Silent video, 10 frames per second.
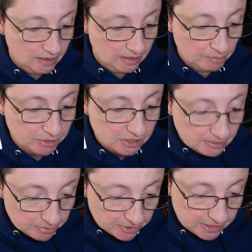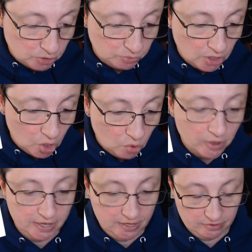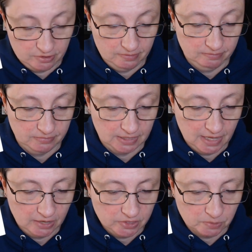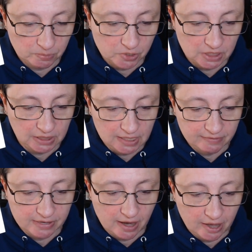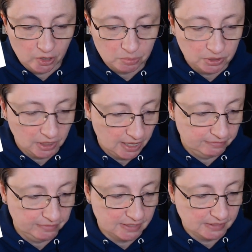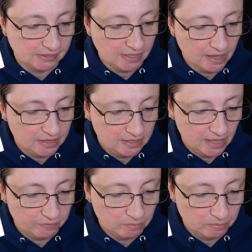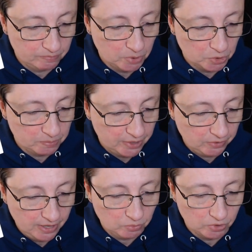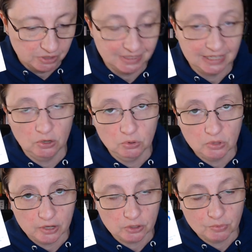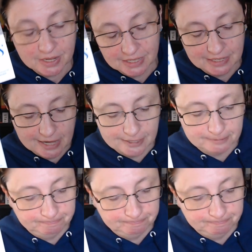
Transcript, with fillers: How much sympathy do we owe one another? And how does a person live an honorable life in a society that, for both better and worse, they no longer recognize?